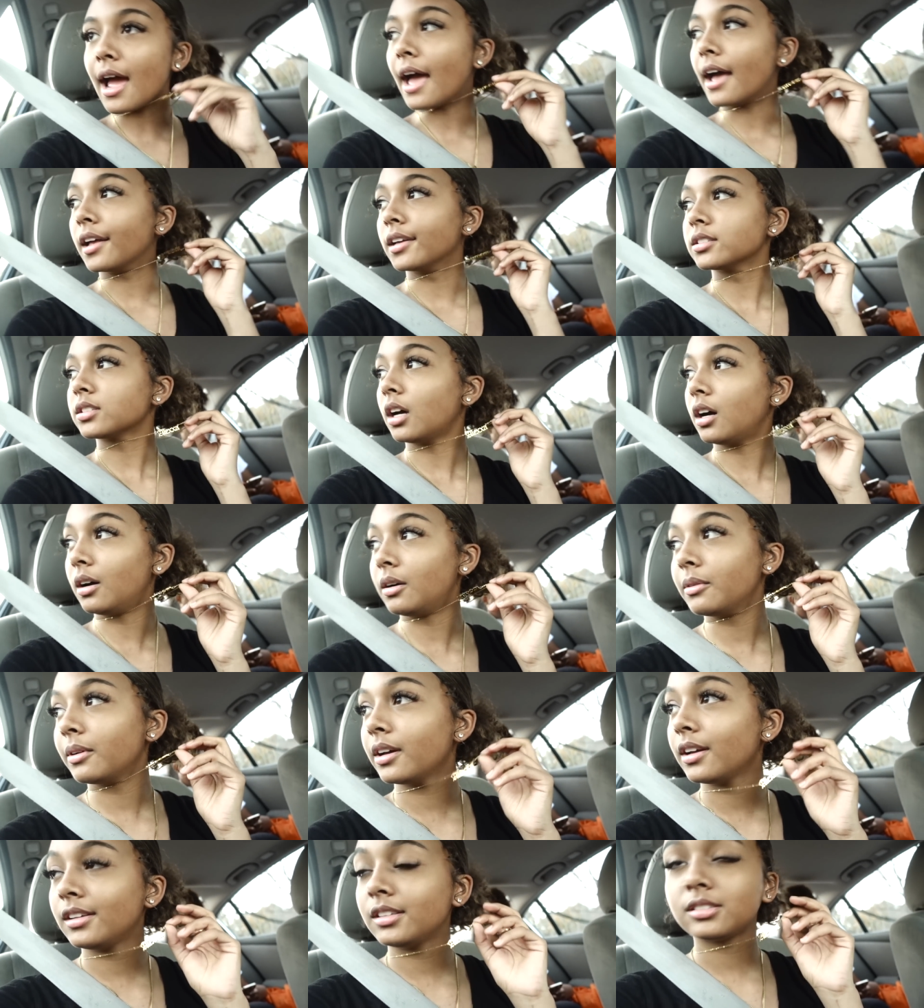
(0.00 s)
as
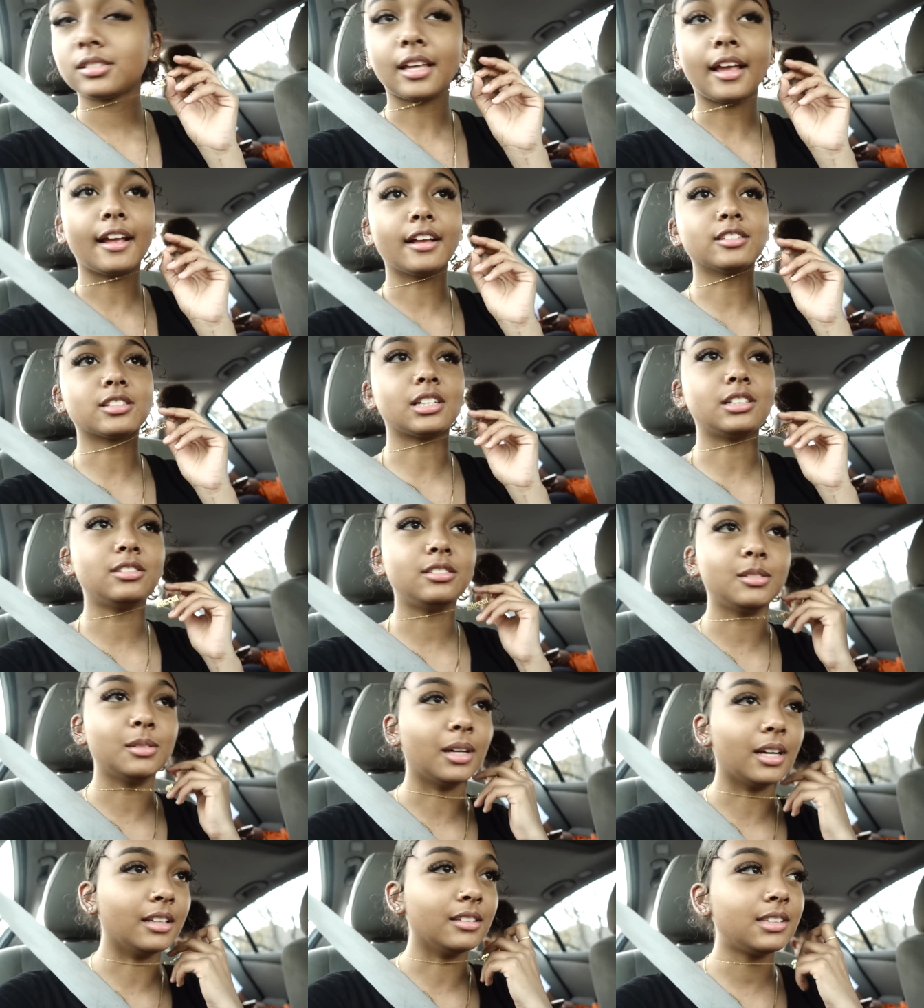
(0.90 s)
always. Hands on two
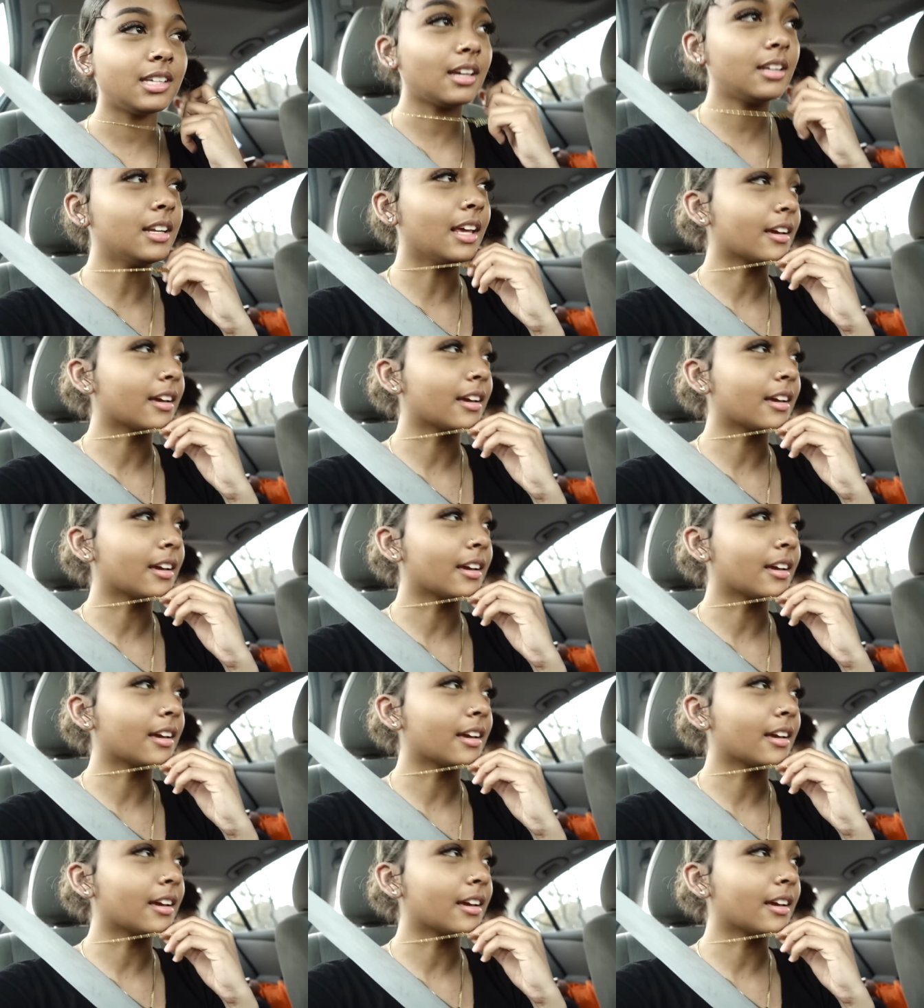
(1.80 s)
and 10,